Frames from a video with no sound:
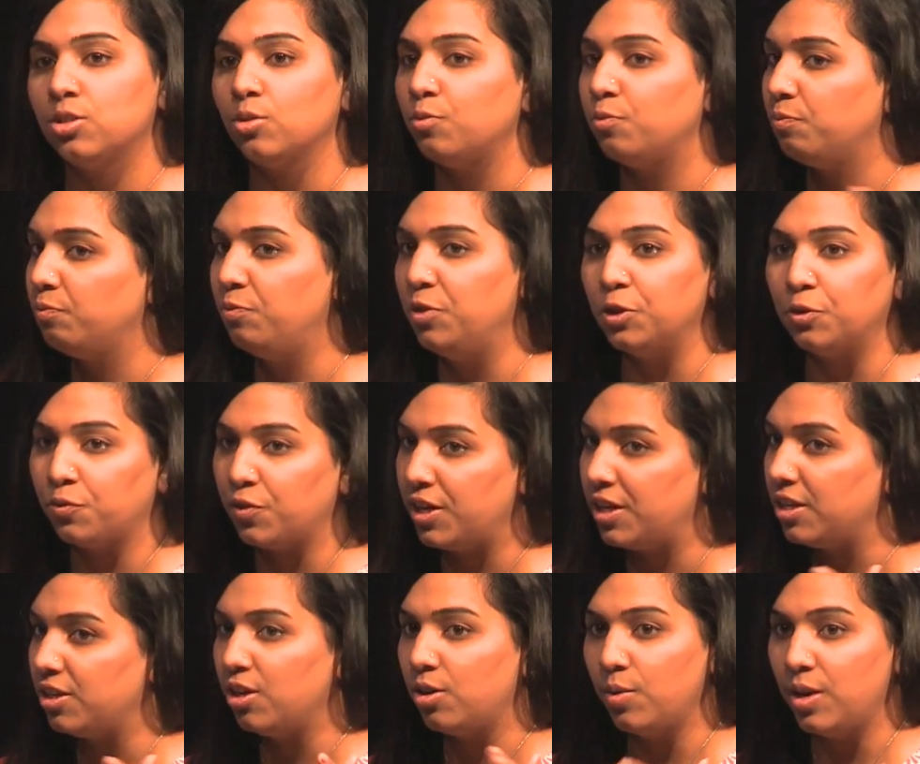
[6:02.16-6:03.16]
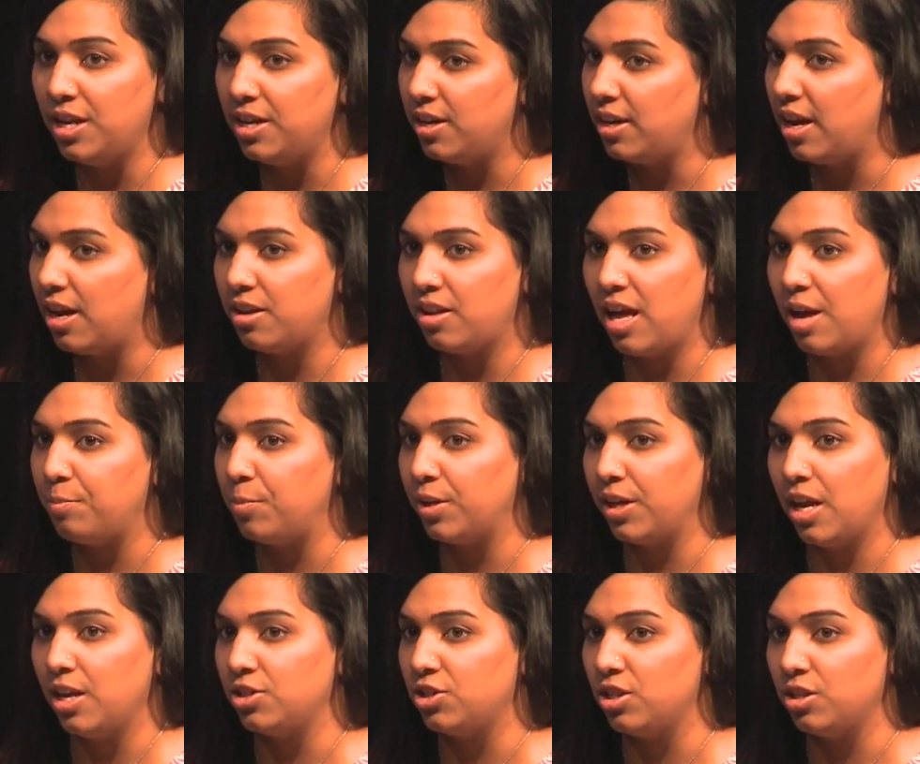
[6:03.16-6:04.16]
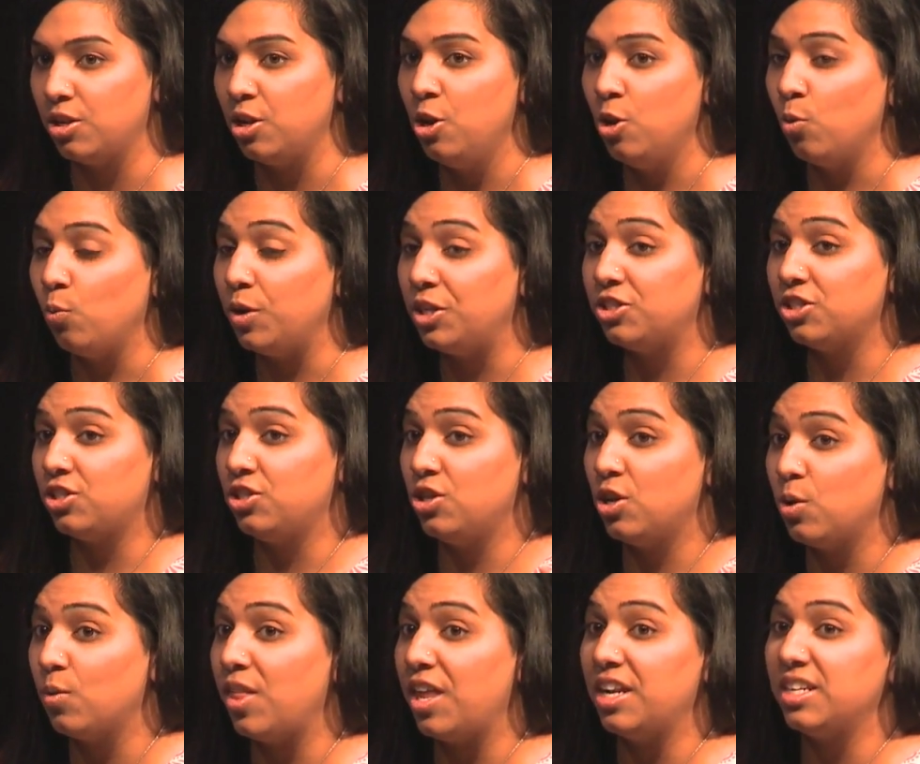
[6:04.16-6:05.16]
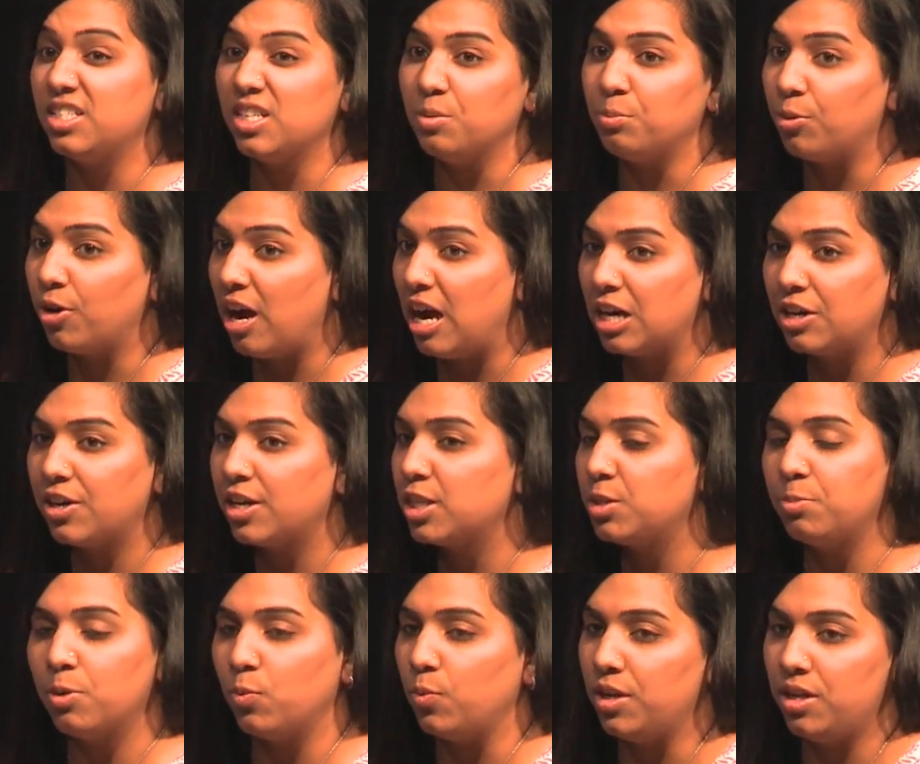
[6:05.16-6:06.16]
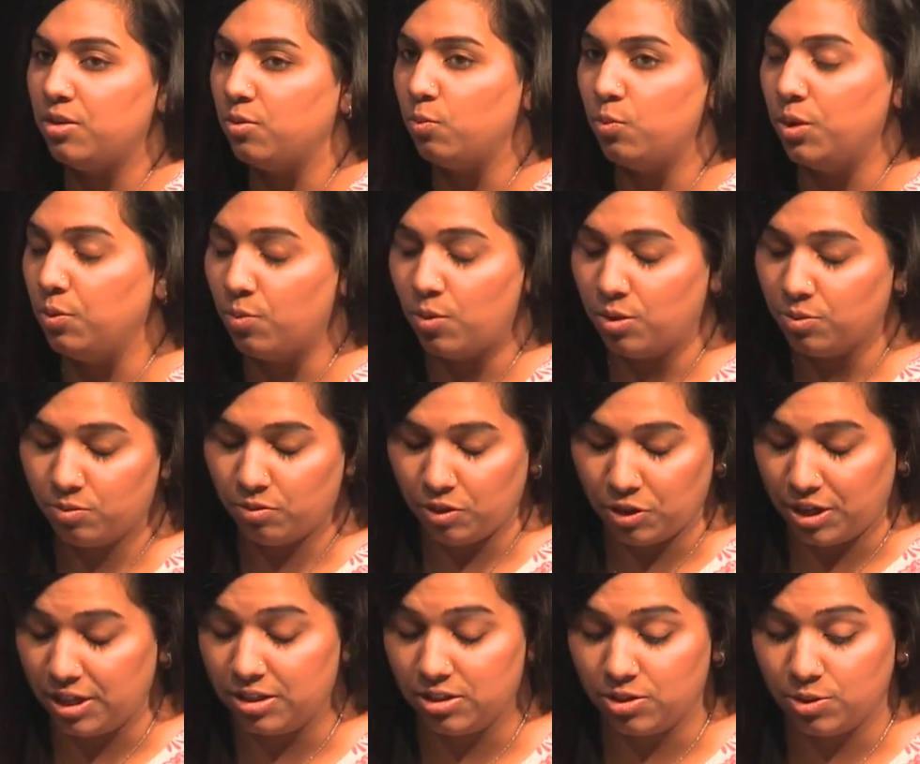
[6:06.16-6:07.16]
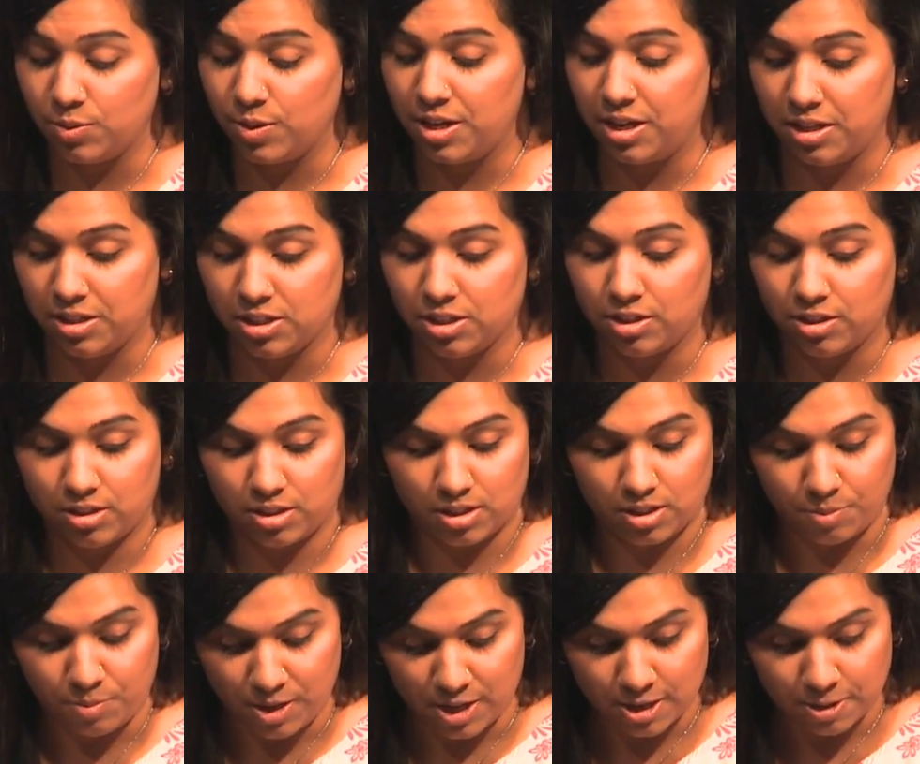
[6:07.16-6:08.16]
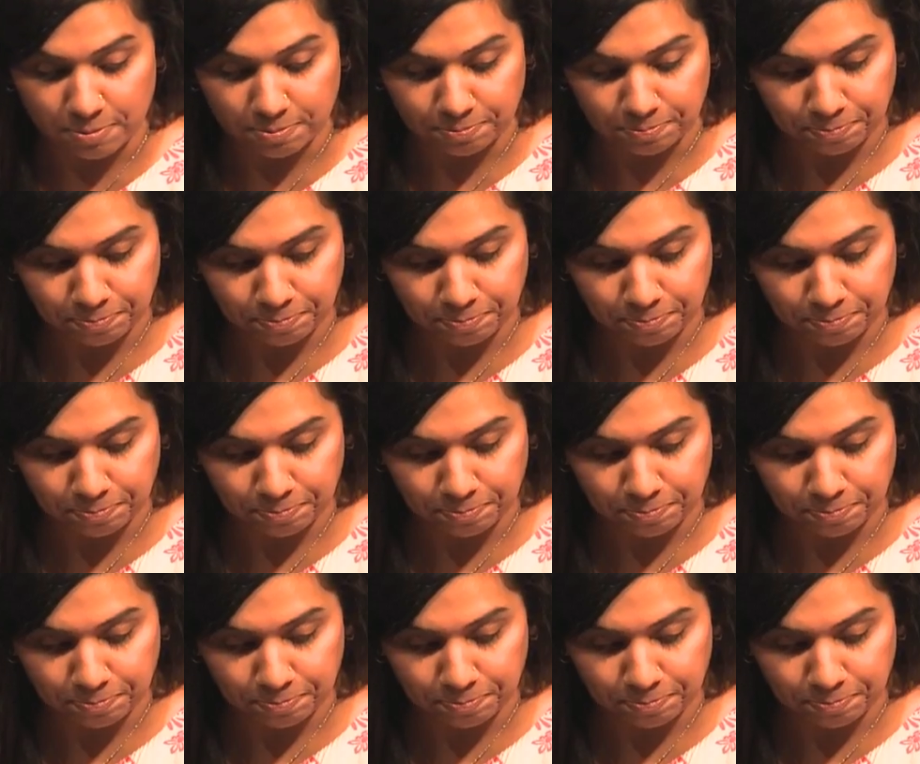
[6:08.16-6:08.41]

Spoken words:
So feel free to go in and out of the application. We just know that it's in progress, but we won't look into it until it's submitted.